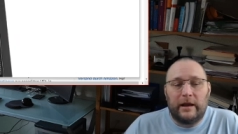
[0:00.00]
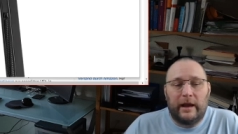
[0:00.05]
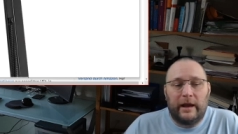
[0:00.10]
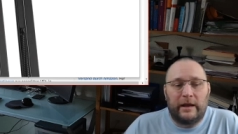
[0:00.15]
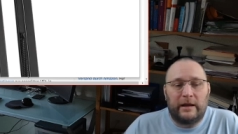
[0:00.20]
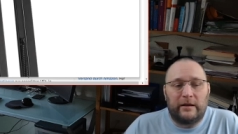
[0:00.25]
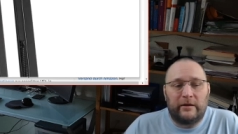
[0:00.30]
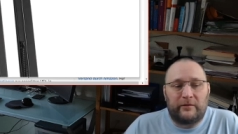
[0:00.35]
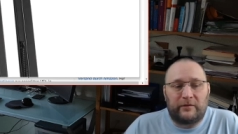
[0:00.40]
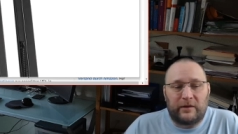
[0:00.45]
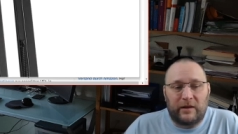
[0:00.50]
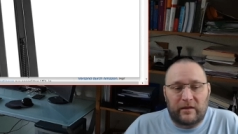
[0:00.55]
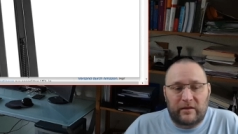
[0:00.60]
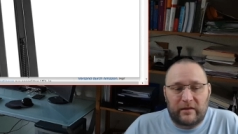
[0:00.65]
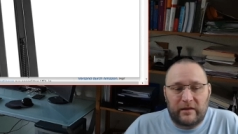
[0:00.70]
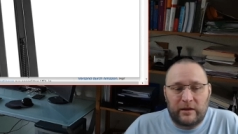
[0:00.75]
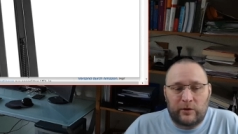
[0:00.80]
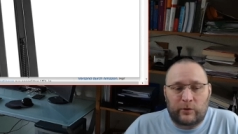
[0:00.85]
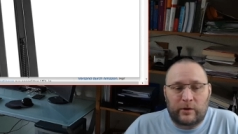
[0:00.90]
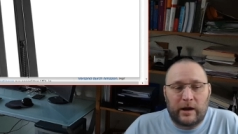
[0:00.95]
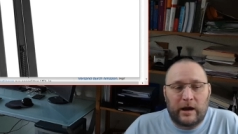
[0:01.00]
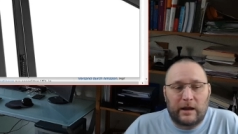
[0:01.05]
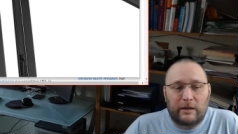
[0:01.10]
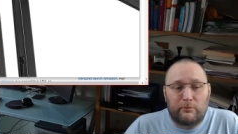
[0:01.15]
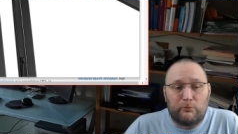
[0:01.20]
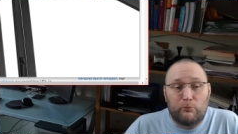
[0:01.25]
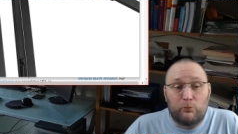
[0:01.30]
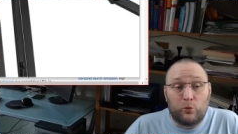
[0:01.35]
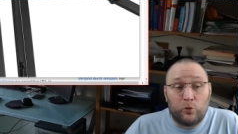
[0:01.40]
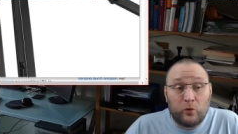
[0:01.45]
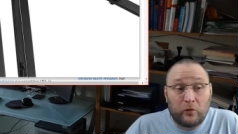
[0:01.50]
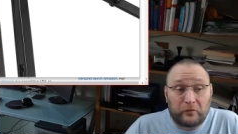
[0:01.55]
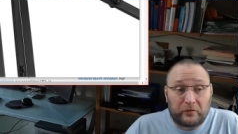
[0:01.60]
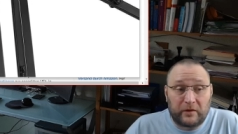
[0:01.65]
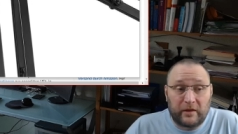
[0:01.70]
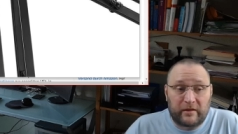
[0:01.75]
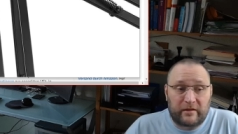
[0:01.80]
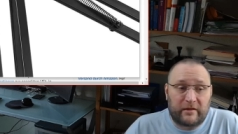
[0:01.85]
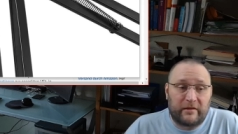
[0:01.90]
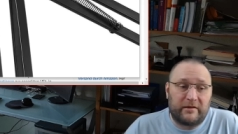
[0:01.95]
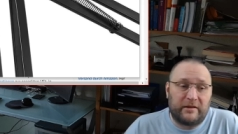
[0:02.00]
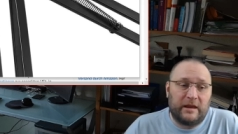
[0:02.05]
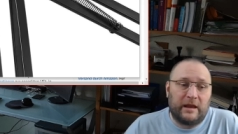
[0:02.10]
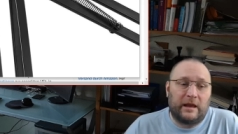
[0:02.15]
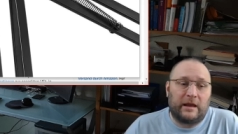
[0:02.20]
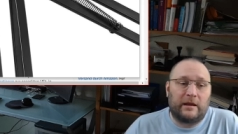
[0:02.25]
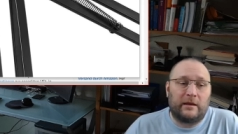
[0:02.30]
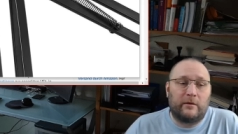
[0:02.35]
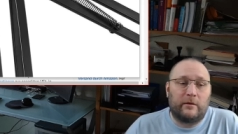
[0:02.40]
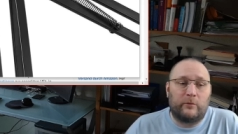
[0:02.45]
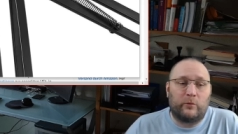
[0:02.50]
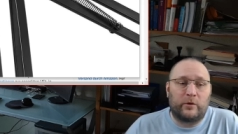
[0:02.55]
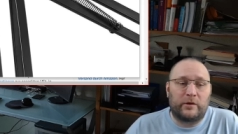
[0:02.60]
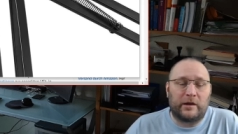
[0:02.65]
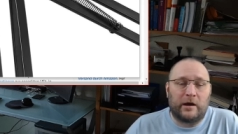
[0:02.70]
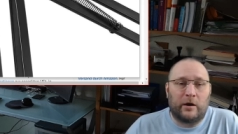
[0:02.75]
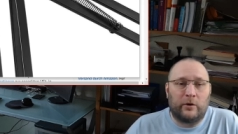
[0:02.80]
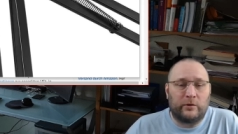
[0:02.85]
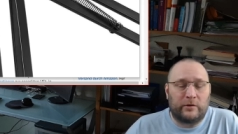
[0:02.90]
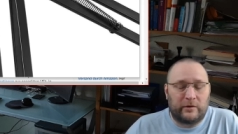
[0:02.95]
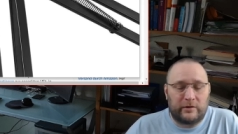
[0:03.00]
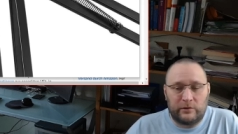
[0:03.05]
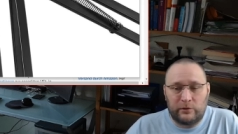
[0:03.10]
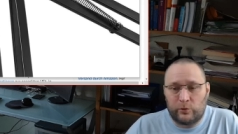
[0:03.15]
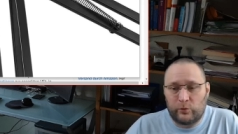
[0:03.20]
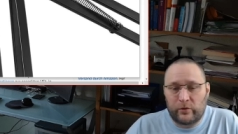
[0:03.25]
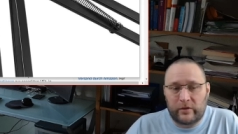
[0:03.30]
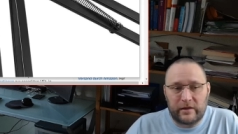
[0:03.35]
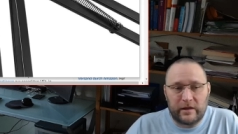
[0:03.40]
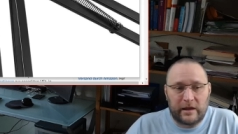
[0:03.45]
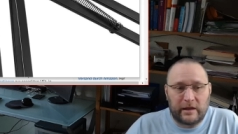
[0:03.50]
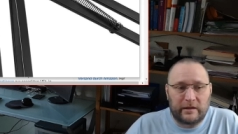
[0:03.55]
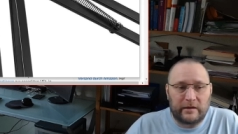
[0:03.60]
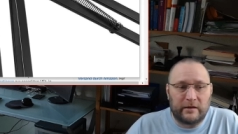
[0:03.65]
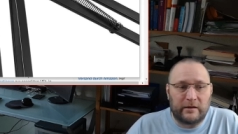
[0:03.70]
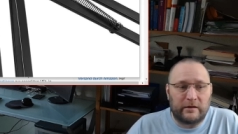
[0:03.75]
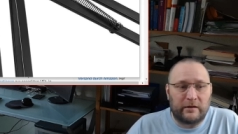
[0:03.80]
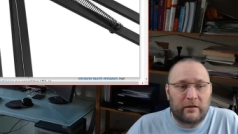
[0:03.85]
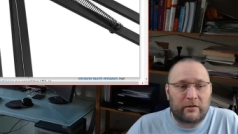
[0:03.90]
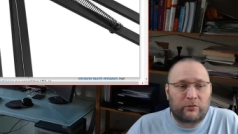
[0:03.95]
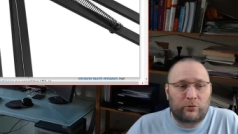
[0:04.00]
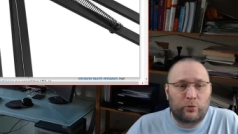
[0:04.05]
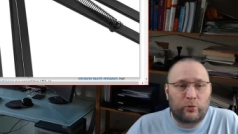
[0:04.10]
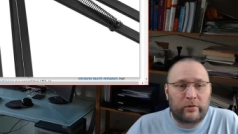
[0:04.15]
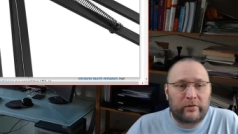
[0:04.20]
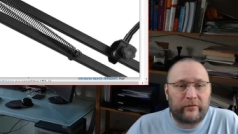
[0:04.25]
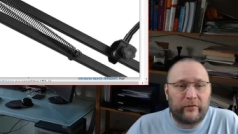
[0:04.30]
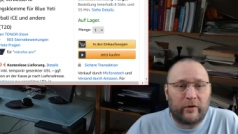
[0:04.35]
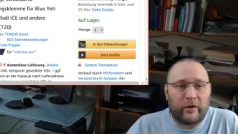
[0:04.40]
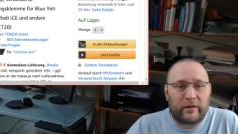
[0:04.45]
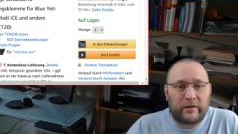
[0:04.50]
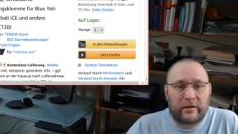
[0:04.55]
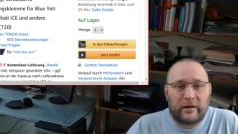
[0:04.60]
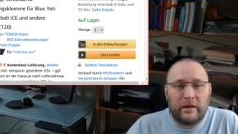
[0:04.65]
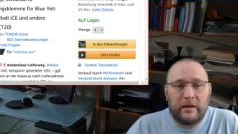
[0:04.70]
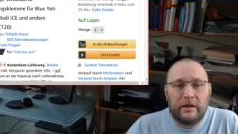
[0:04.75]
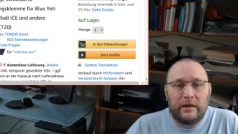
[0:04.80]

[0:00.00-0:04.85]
And if this you can't move this thing without loosening the, the screws first,